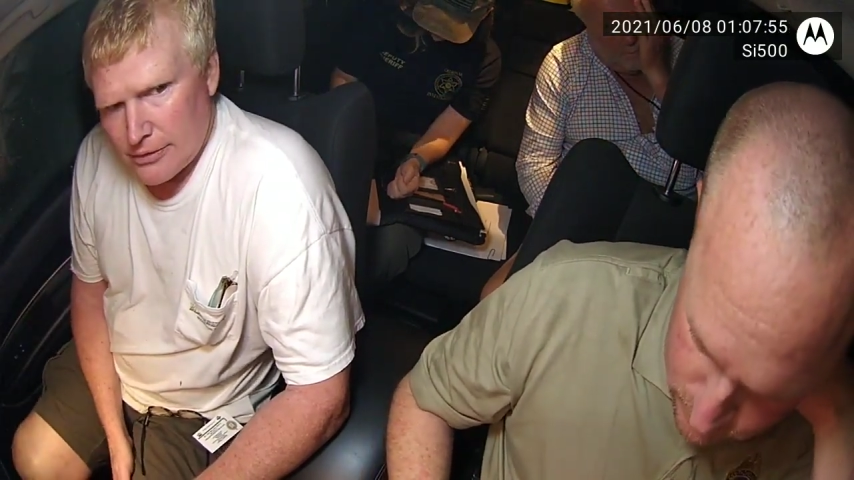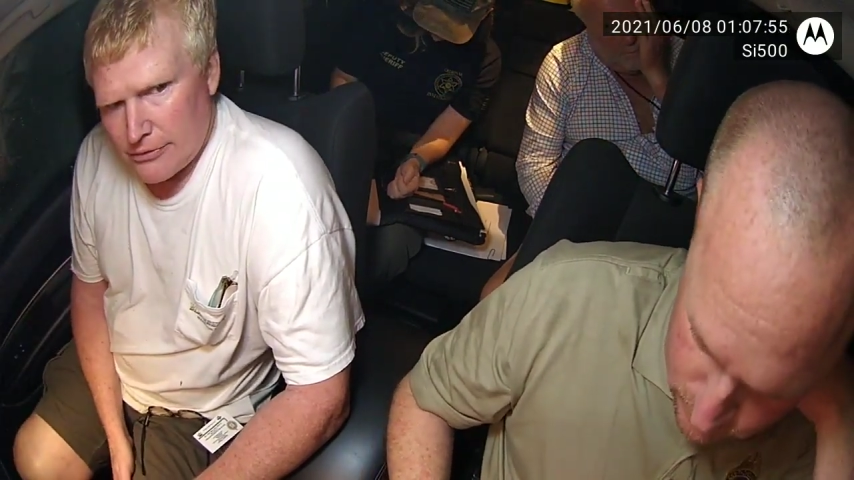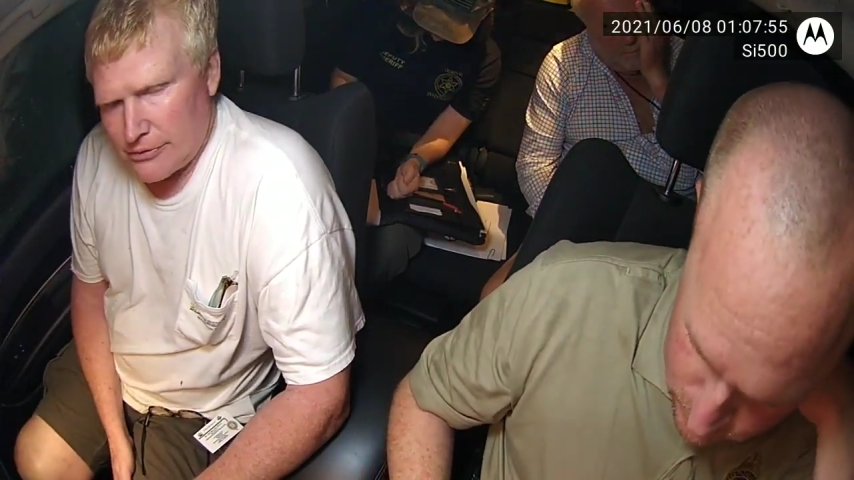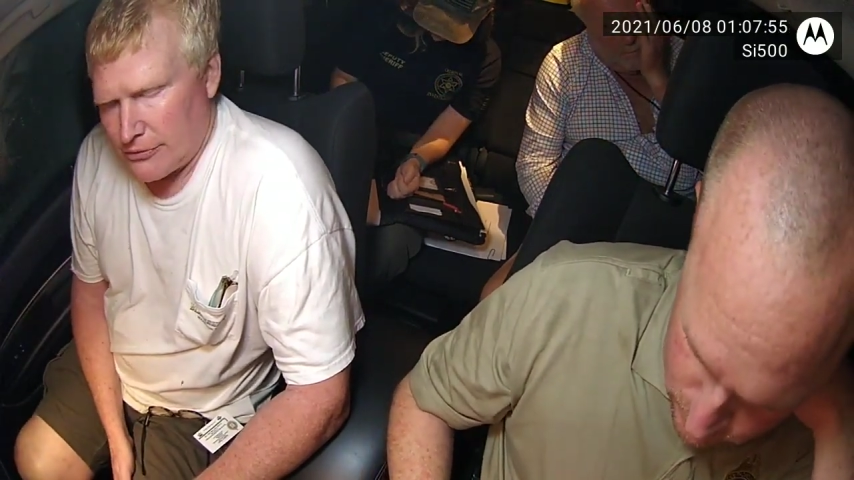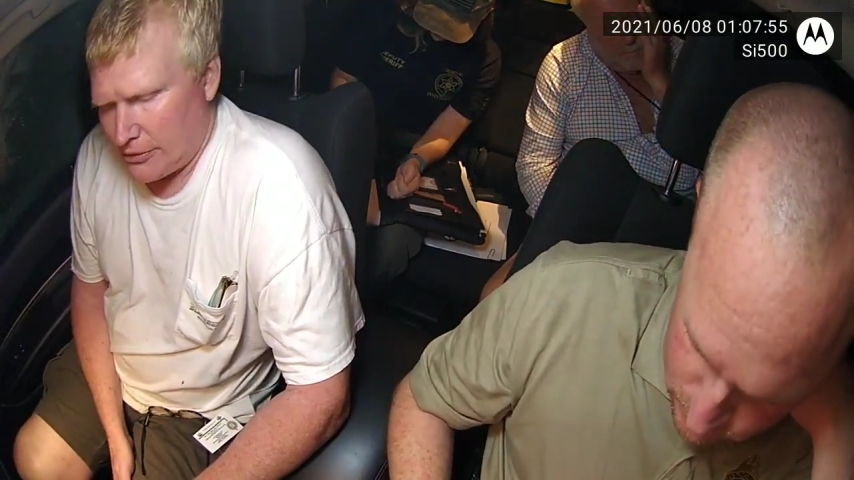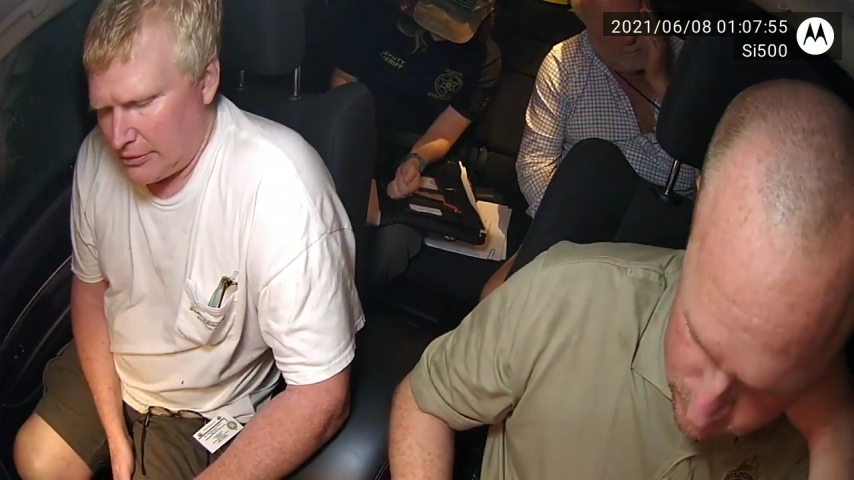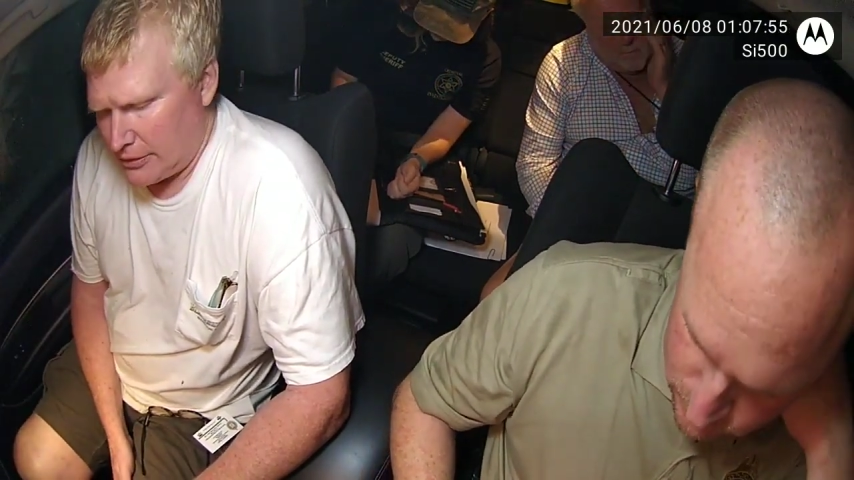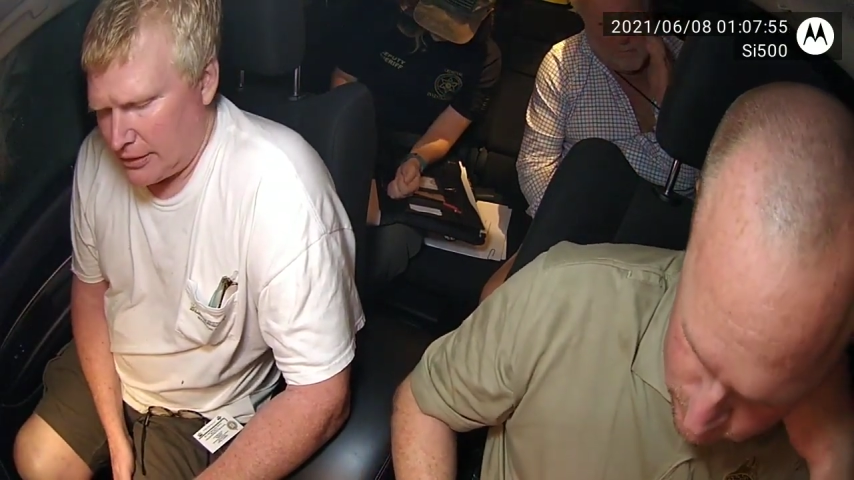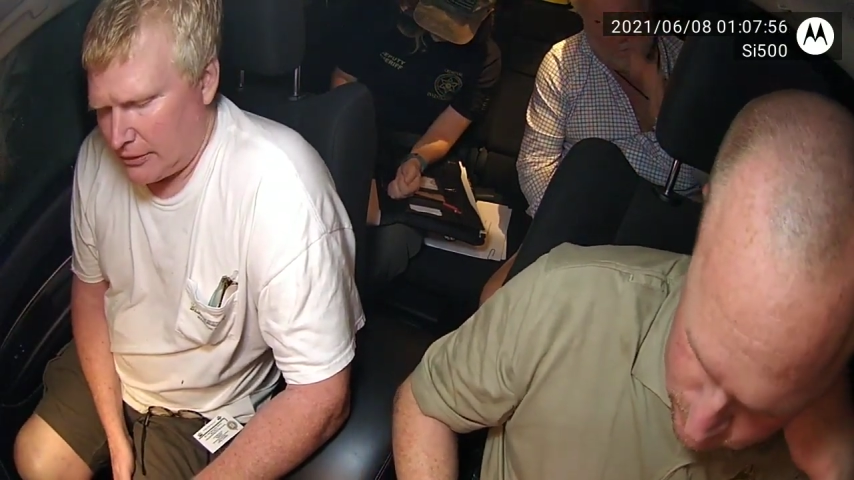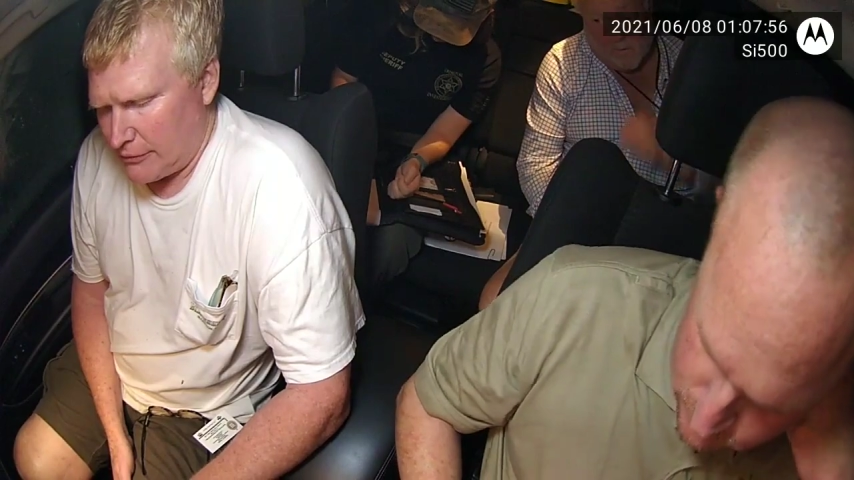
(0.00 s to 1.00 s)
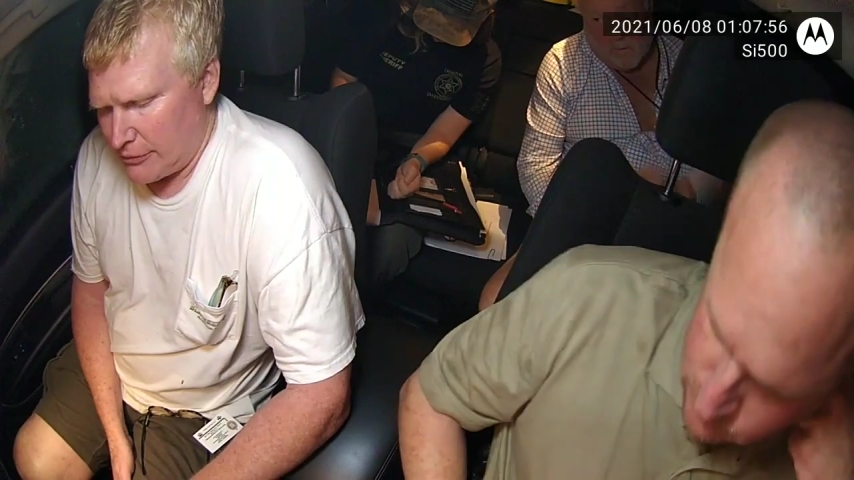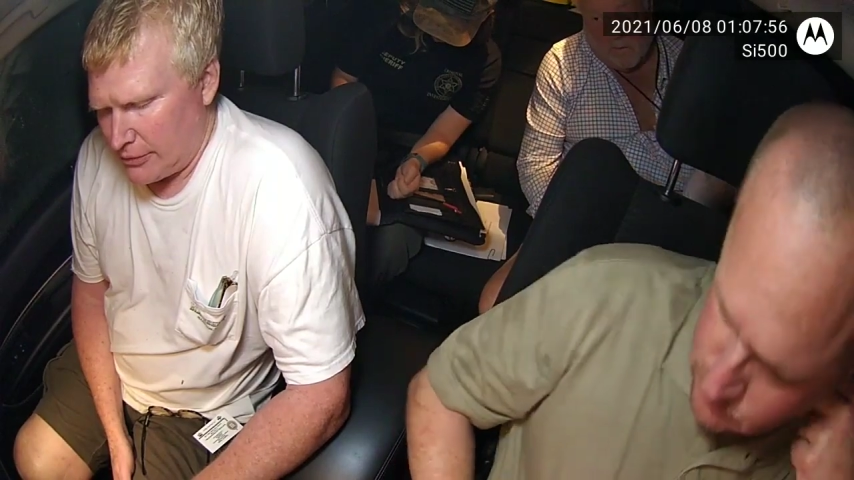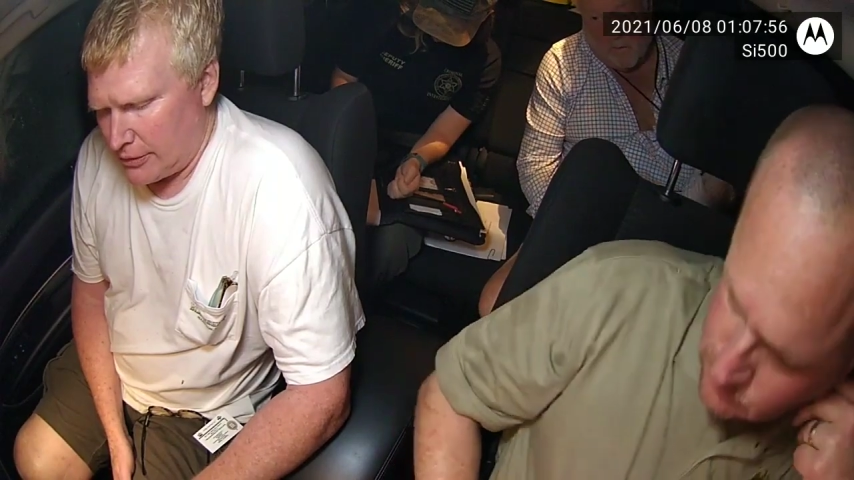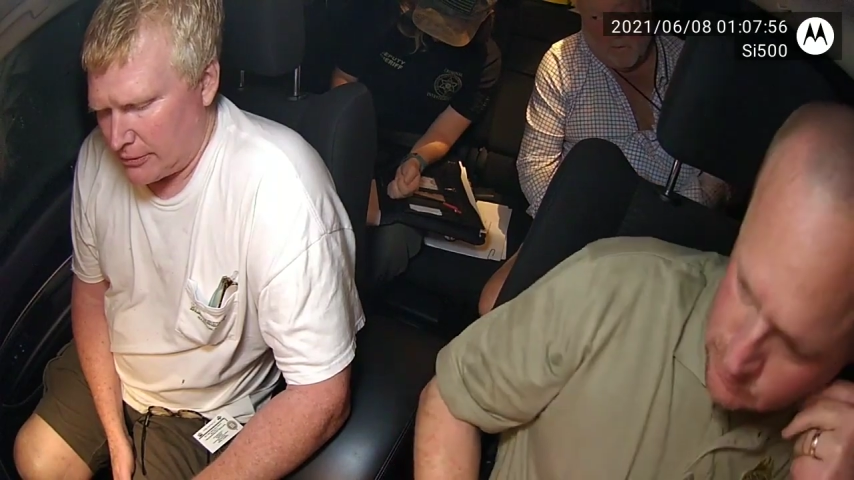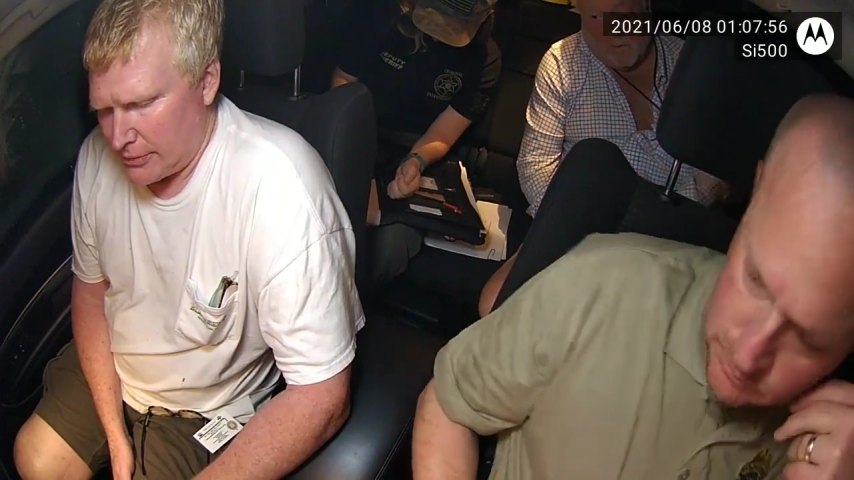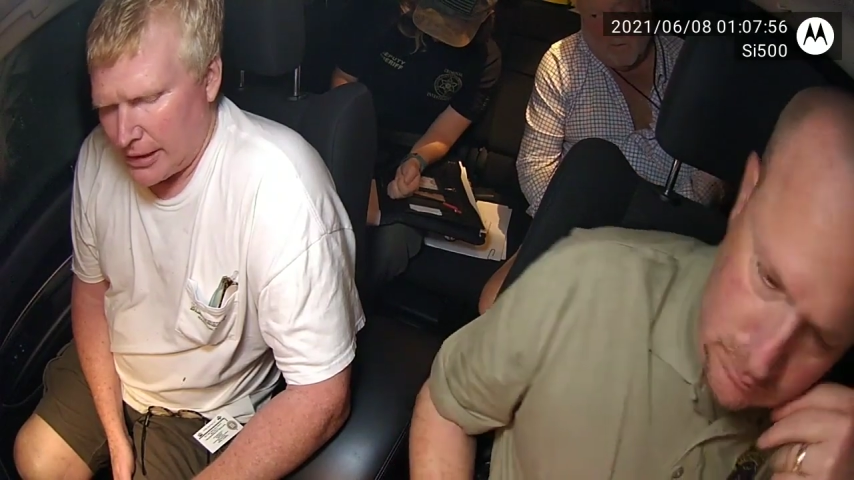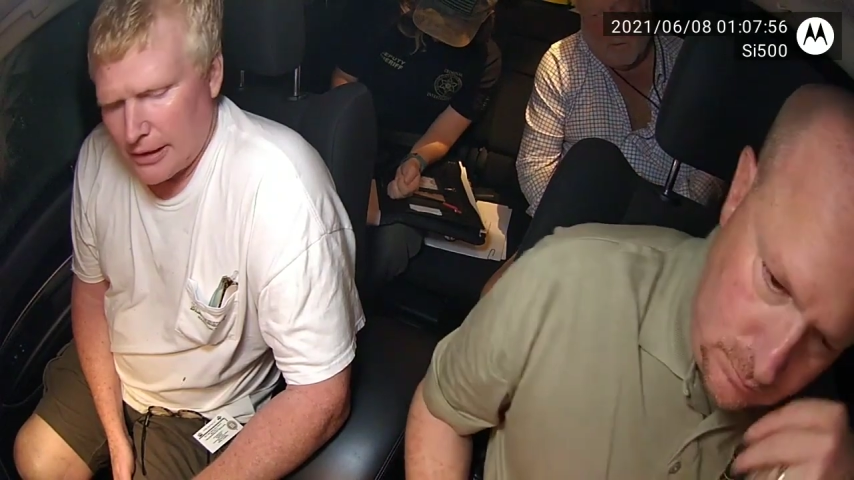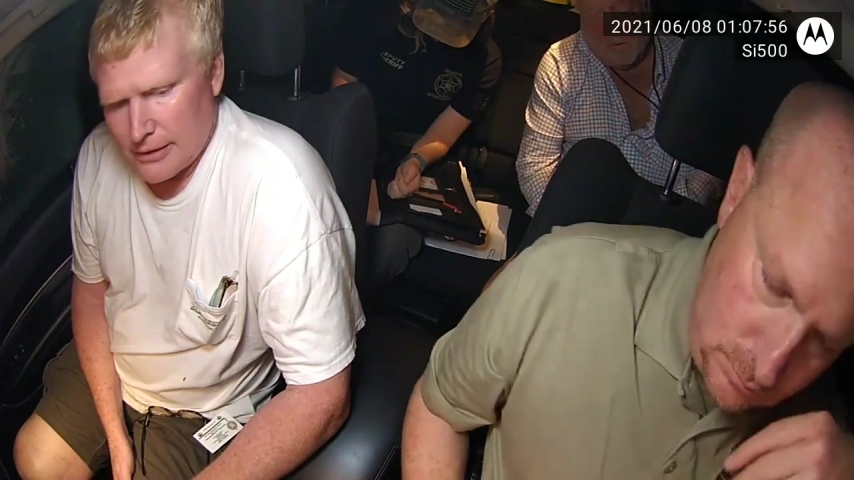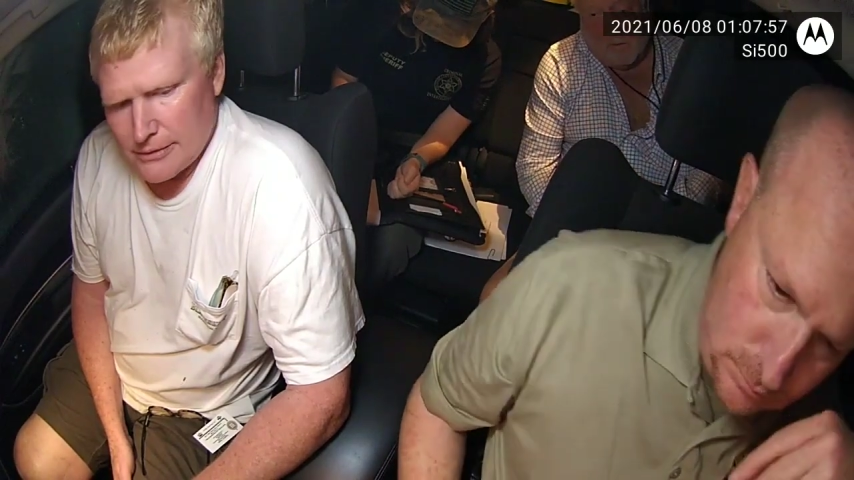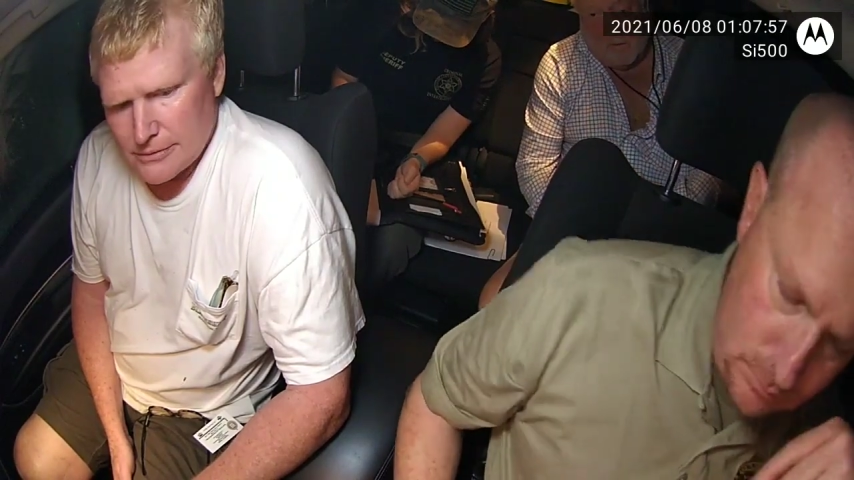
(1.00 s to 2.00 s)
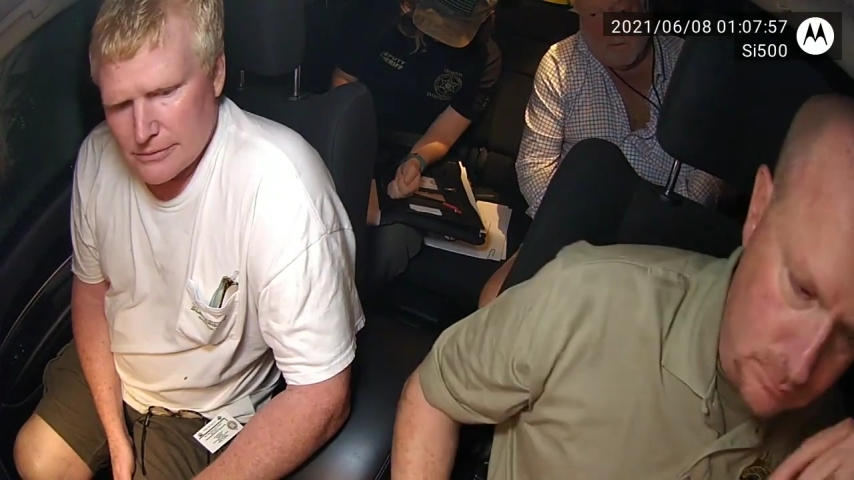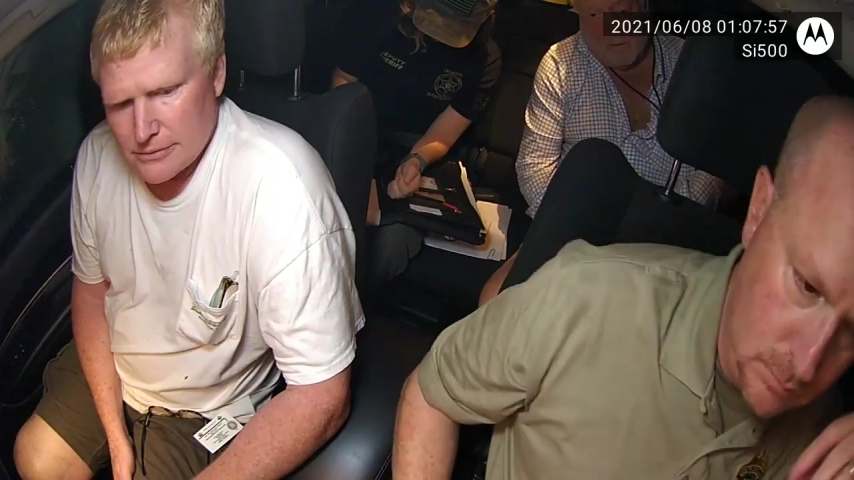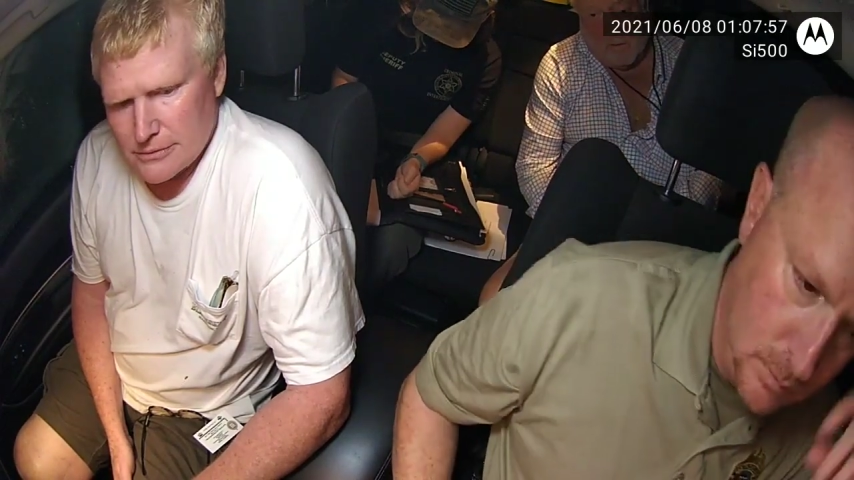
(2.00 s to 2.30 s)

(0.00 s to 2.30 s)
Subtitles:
he's just a good, helpful young man.